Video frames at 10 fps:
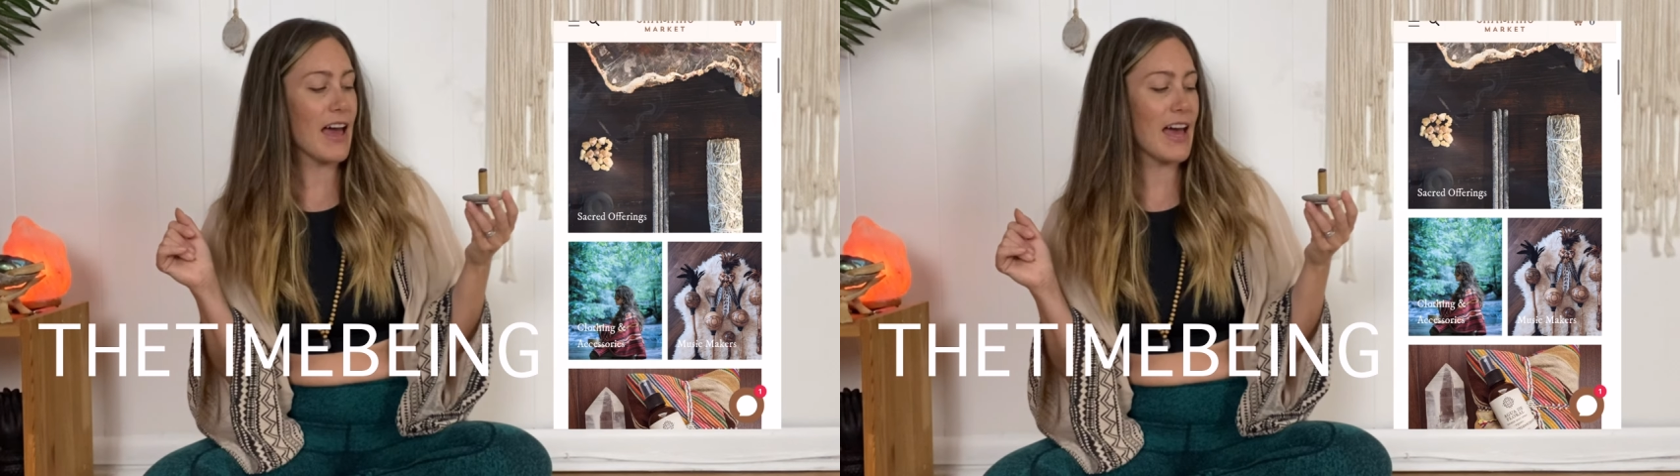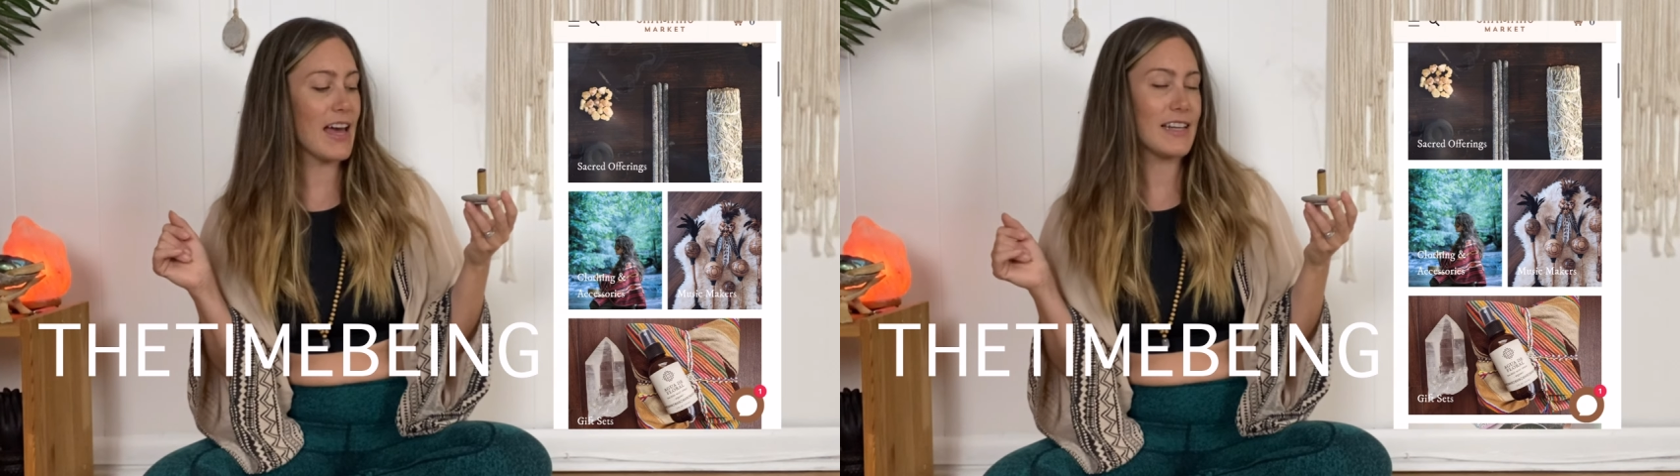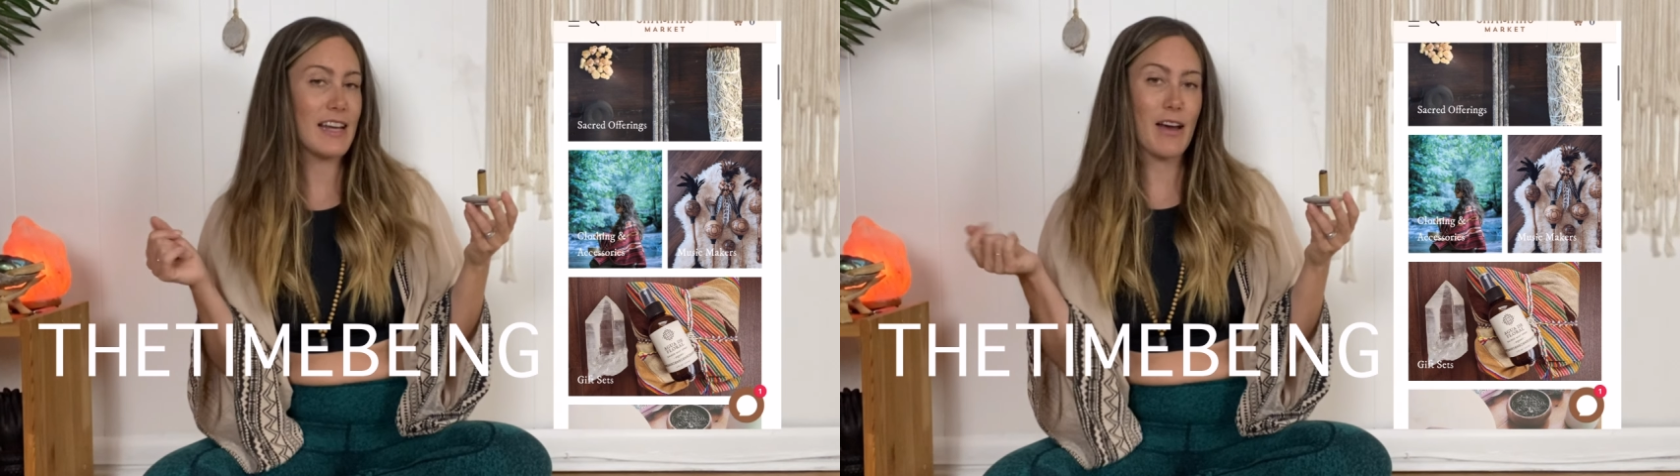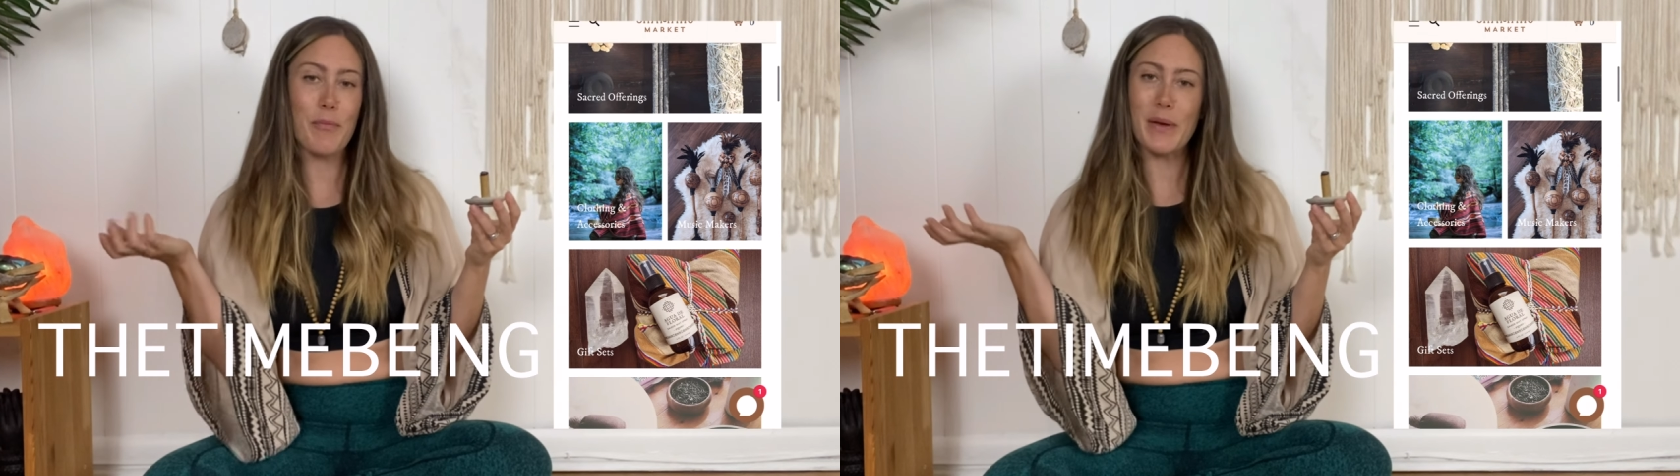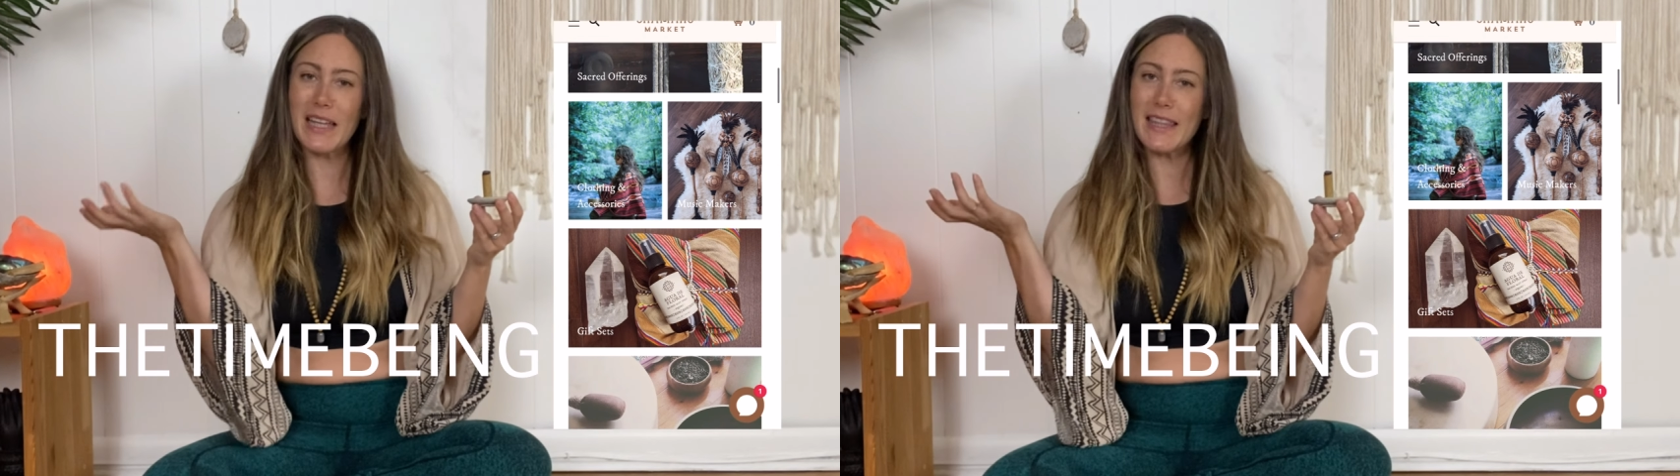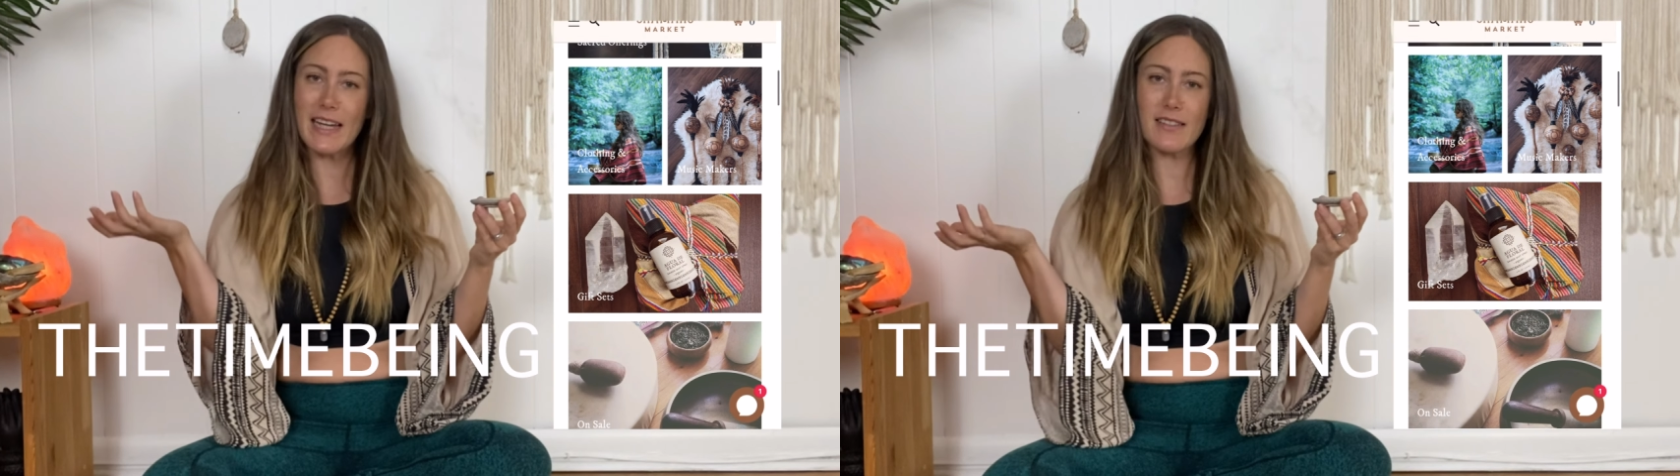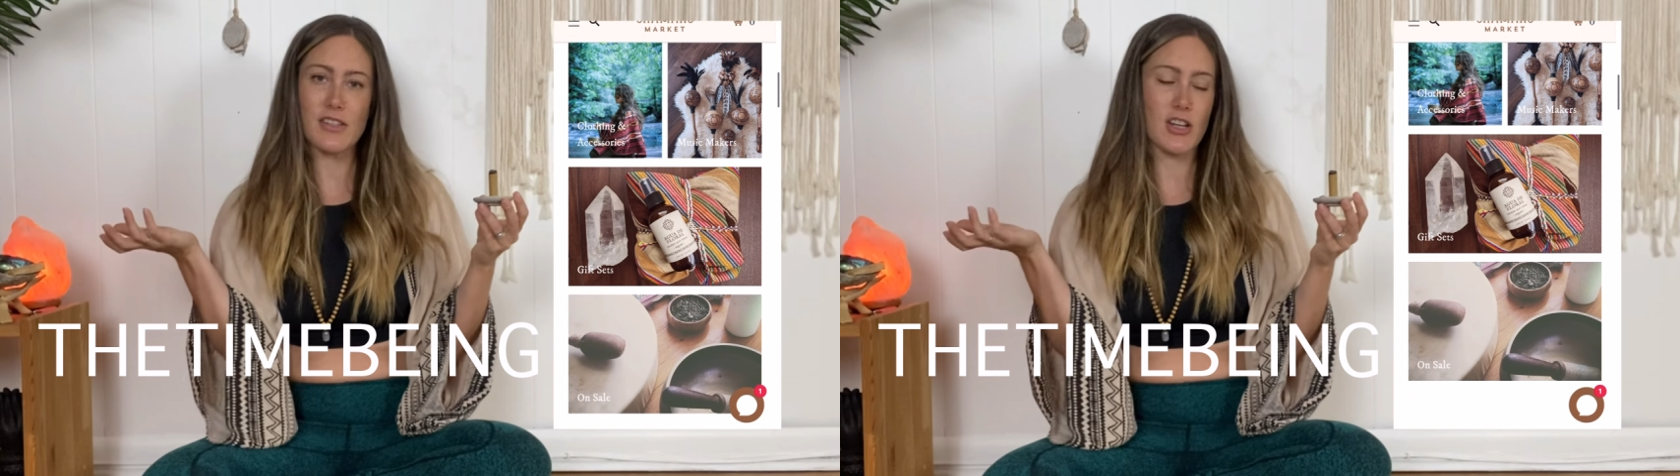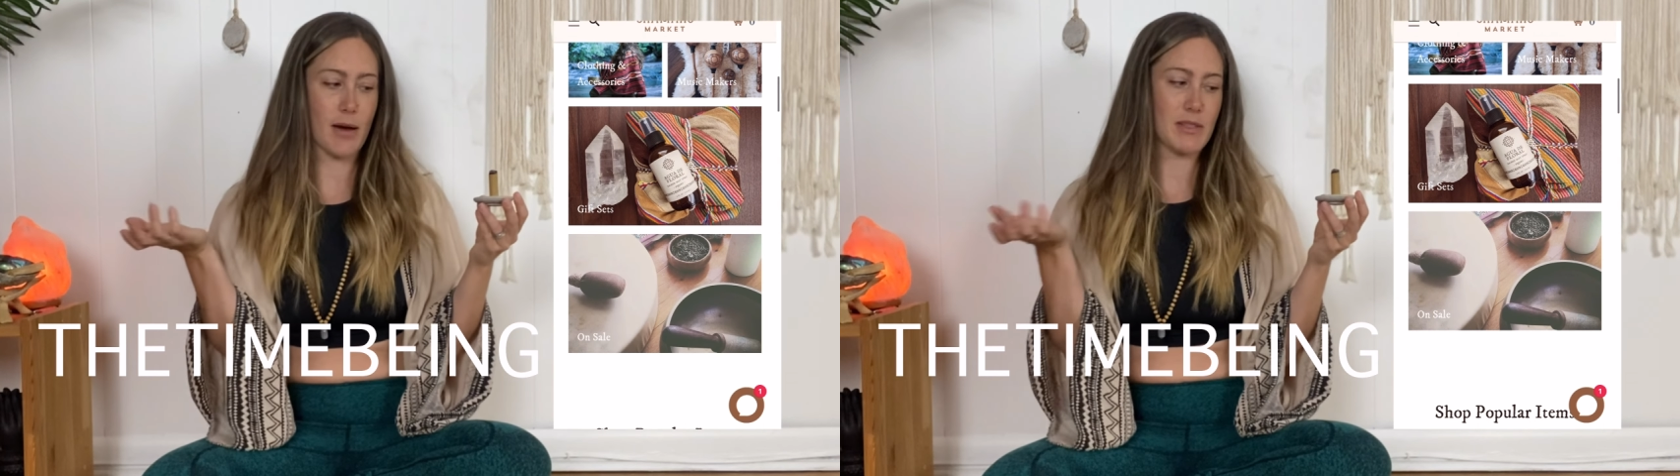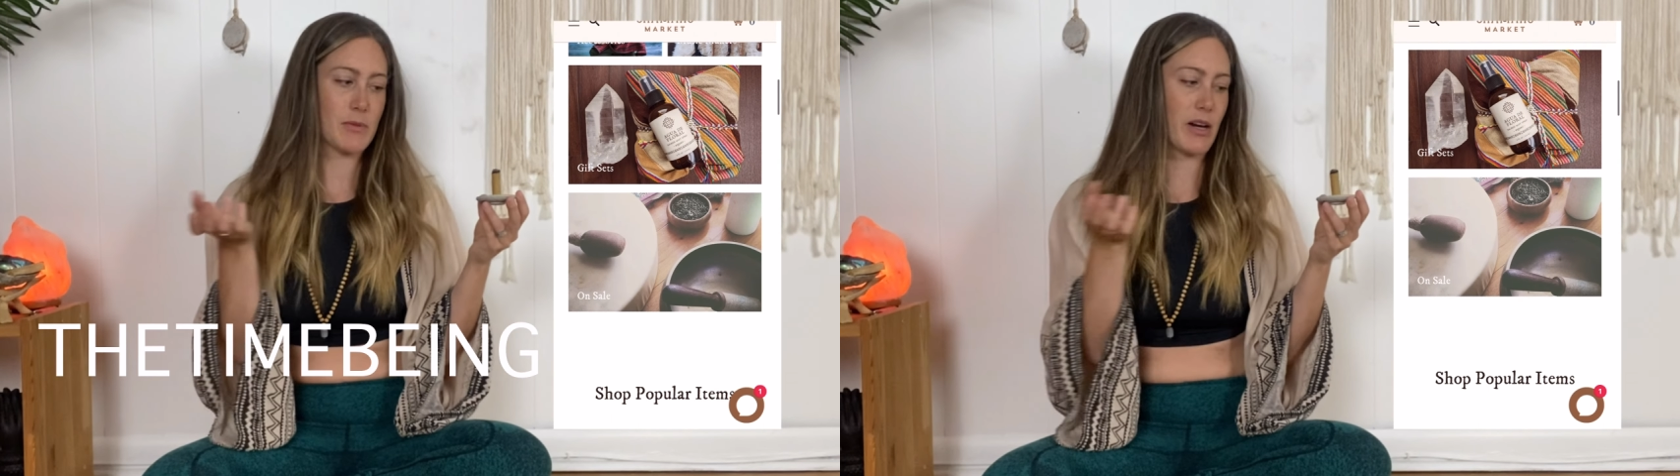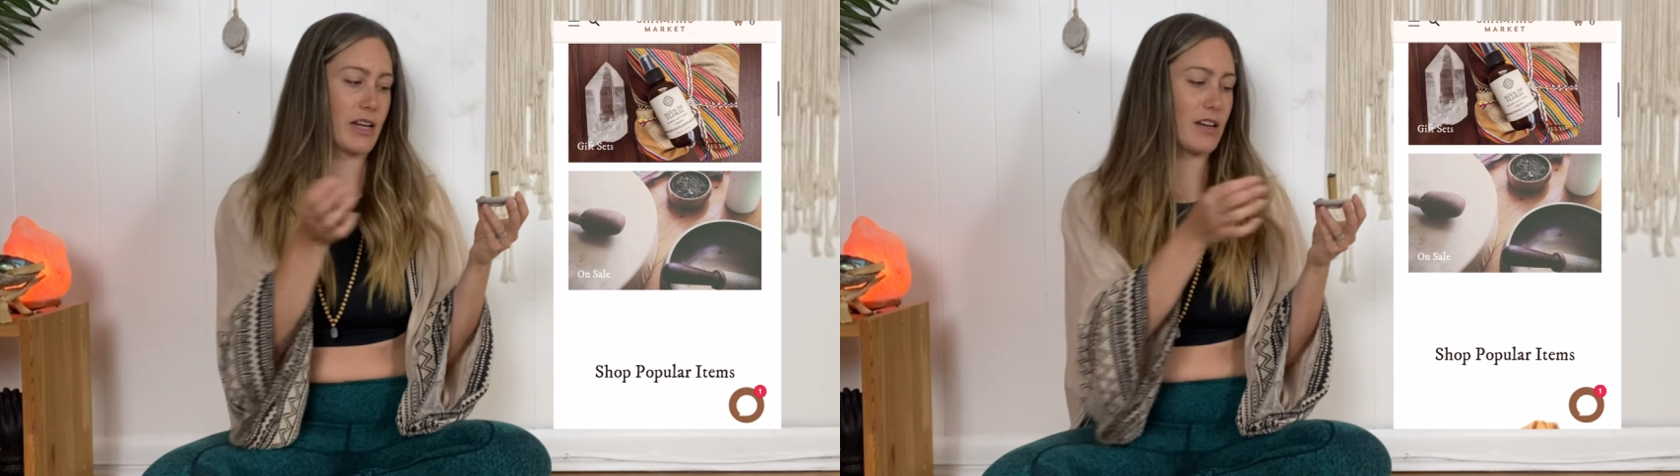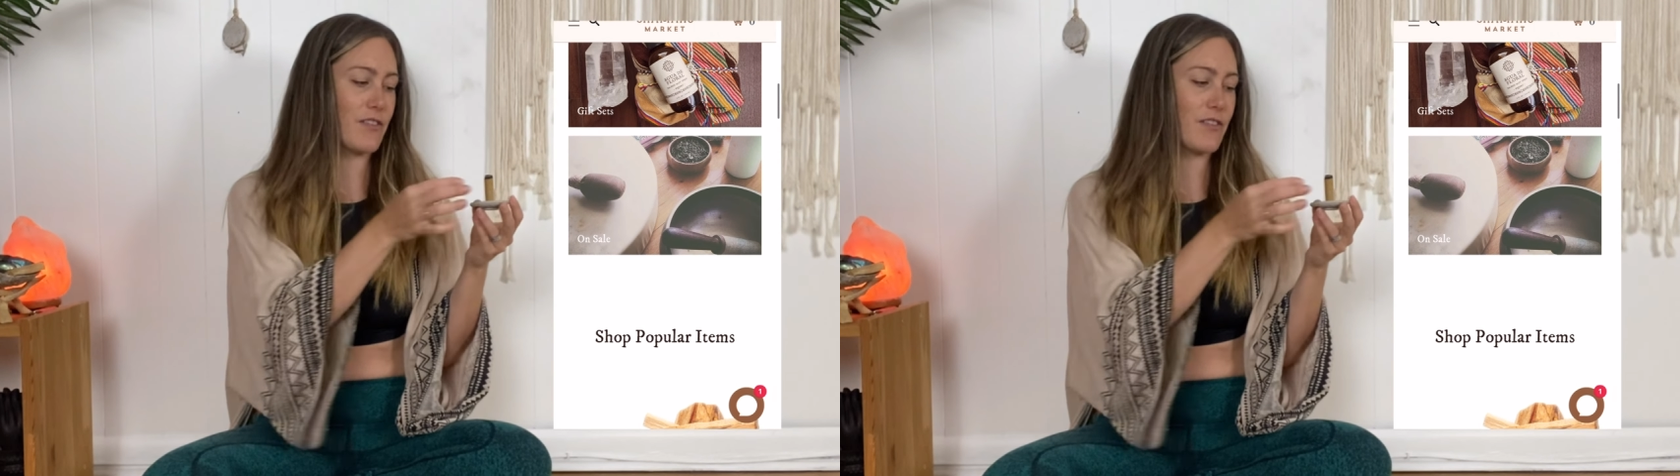And yeah, big thanks to Shamans Market